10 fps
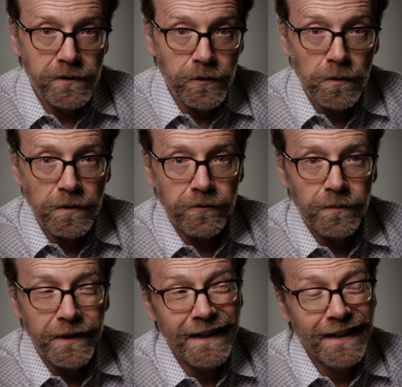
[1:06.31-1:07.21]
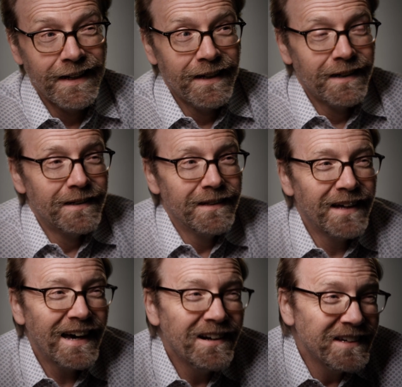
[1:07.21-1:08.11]
doable for me.
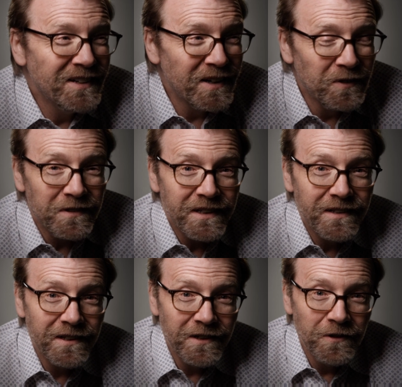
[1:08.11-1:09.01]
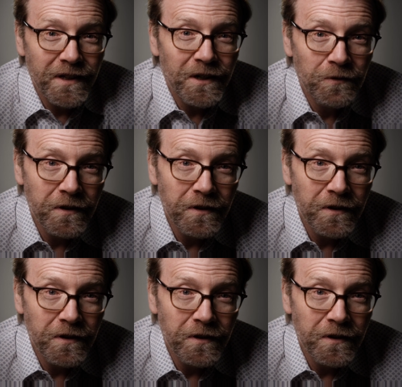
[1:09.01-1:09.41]
I don't, you know, I don't like to hear that,